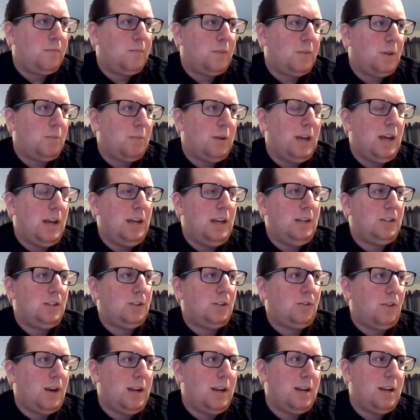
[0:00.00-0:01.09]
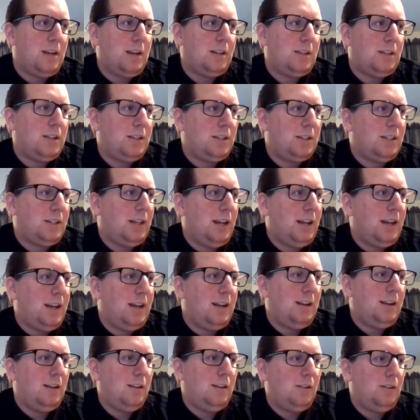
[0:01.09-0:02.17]
But it's great to
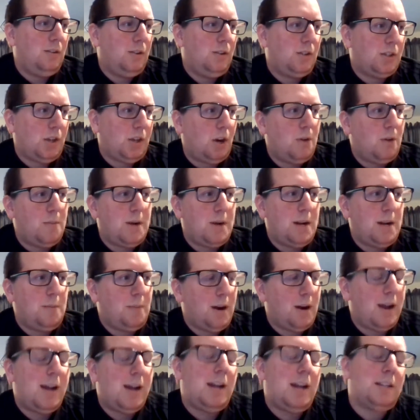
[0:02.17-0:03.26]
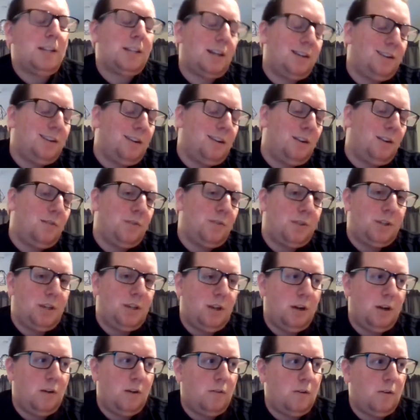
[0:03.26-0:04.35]
see so many players heading over to
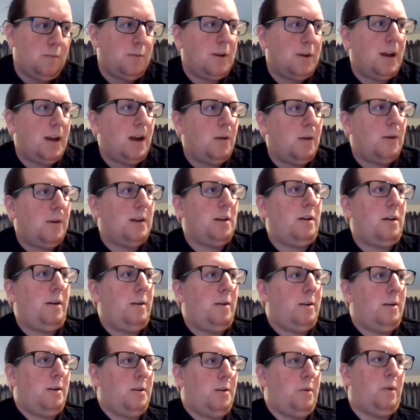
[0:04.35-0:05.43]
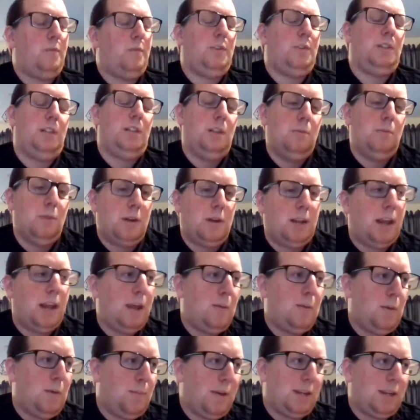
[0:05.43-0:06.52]
Europe now. And I know obviously you want to
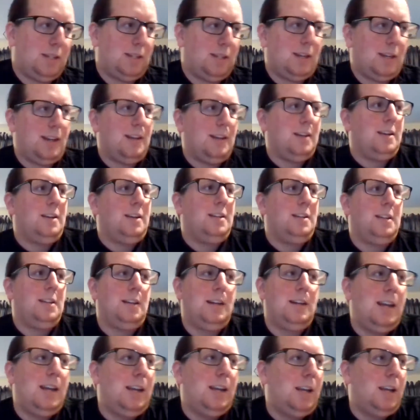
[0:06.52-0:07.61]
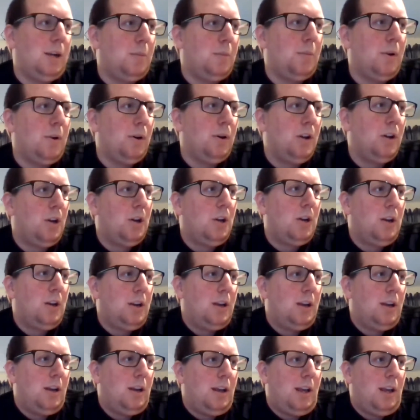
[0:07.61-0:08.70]
keep the best talent in the league, but
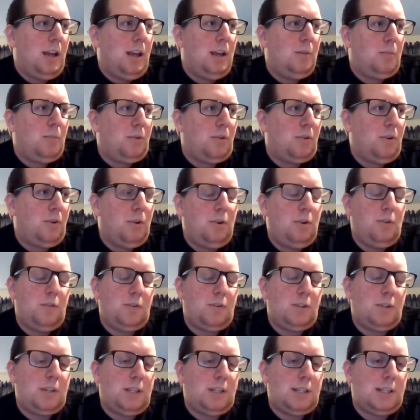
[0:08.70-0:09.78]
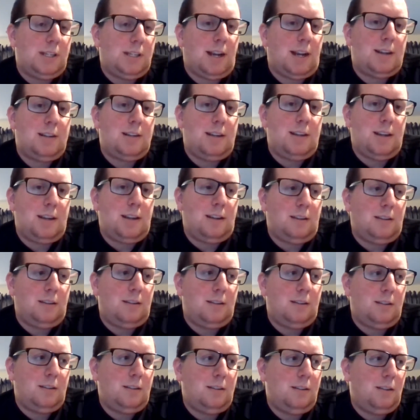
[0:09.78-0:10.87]
it improves the standing,
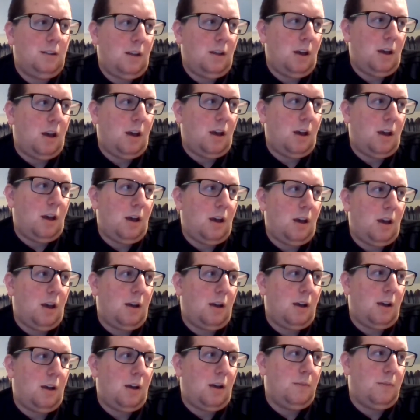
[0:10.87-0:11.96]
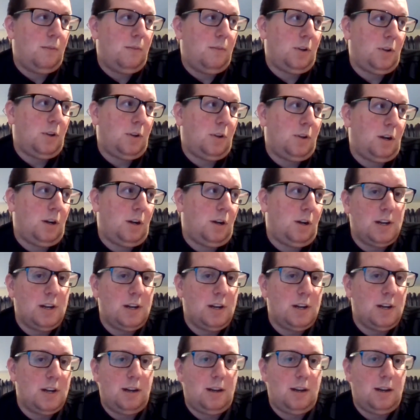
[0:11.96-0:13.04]
the global standing of
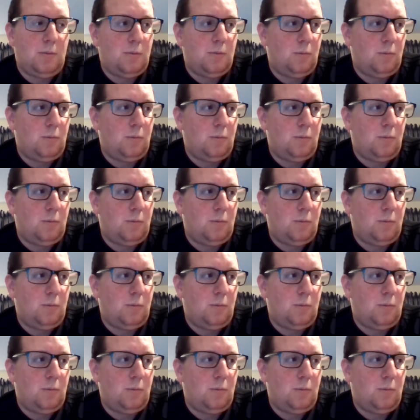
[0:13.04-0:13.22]
the league.